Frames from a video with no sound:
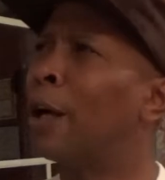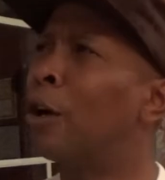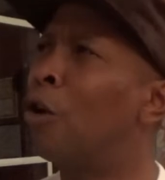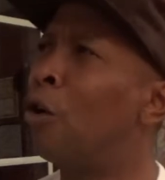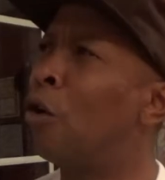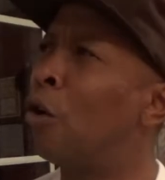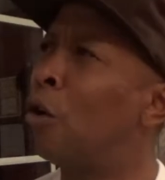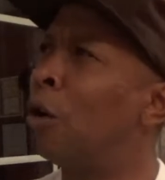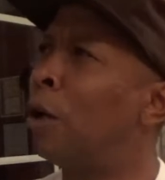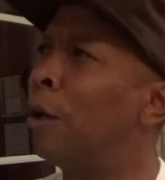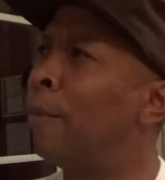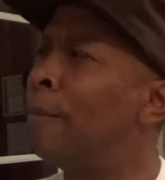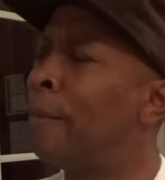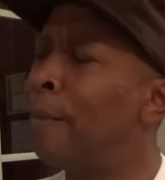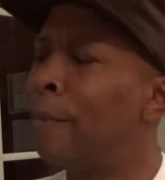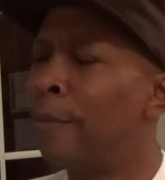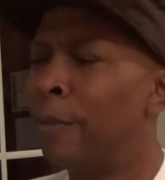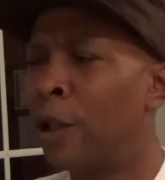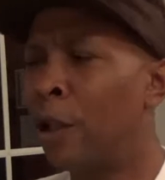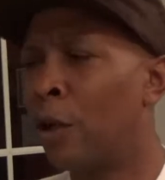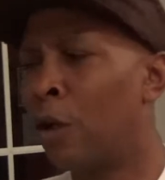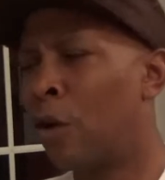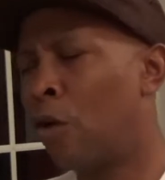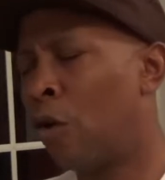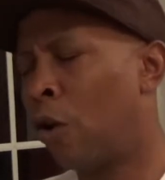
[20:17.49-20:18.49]
call
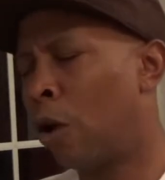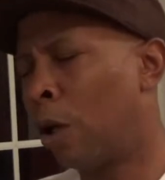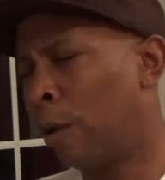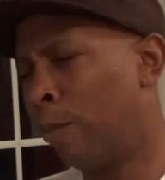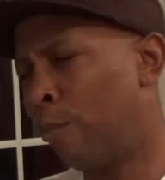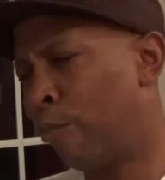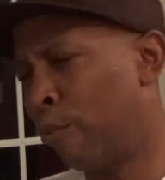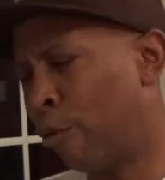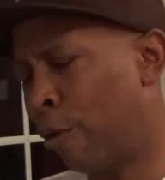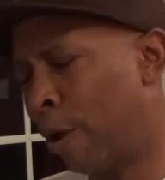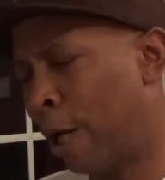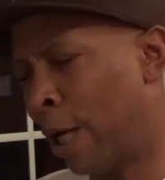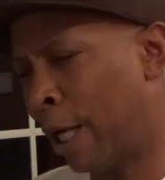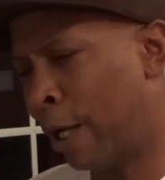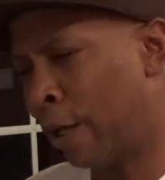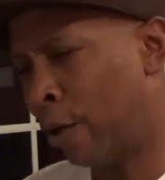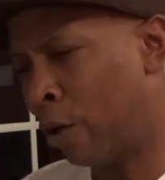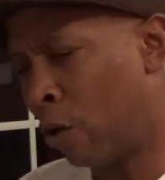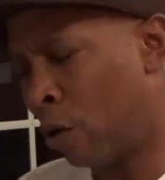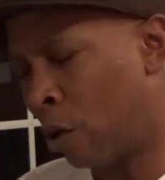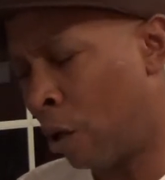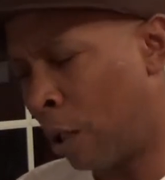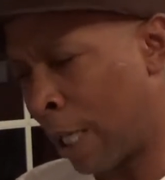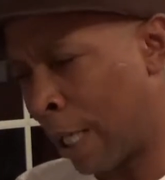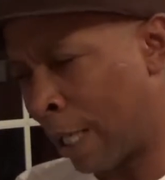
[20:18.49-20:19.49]
a prayer and
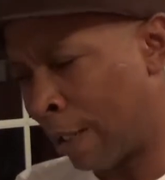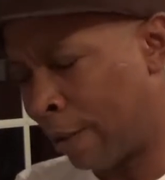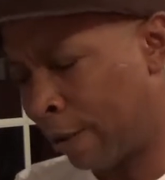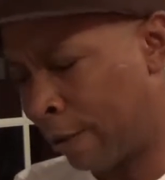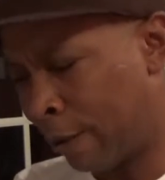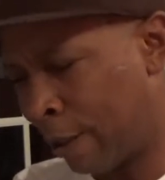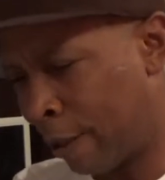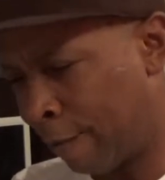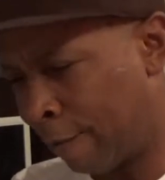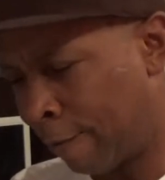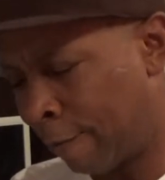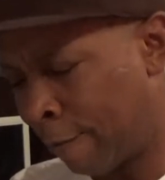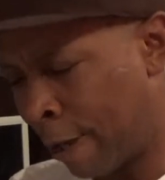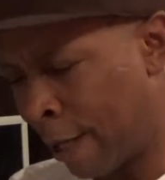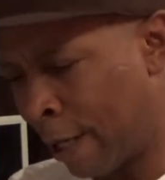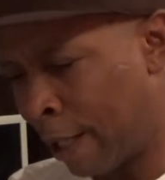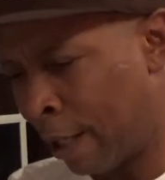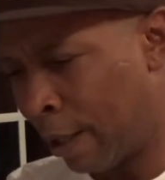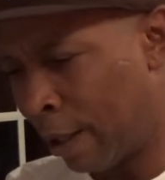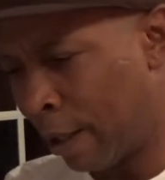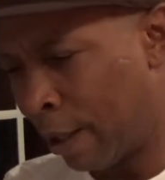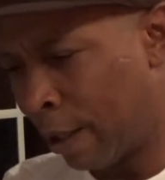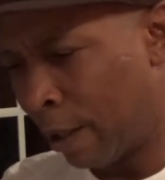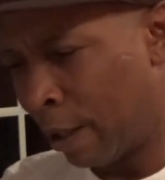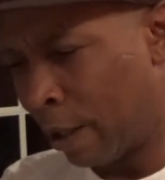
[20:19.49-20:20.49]
all that stuff, right?
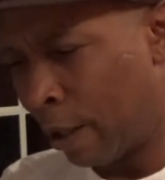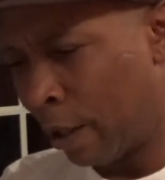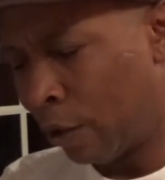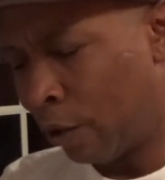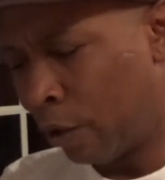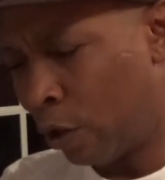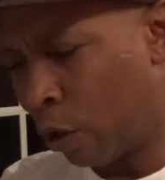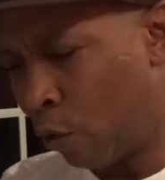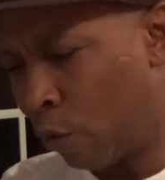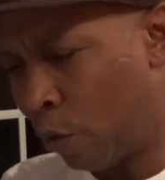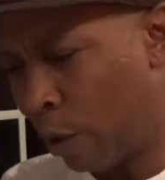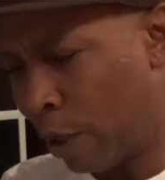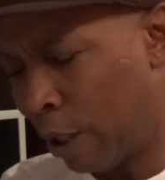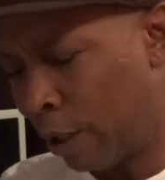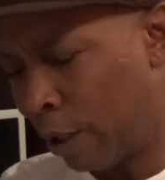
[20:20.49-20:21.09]
So when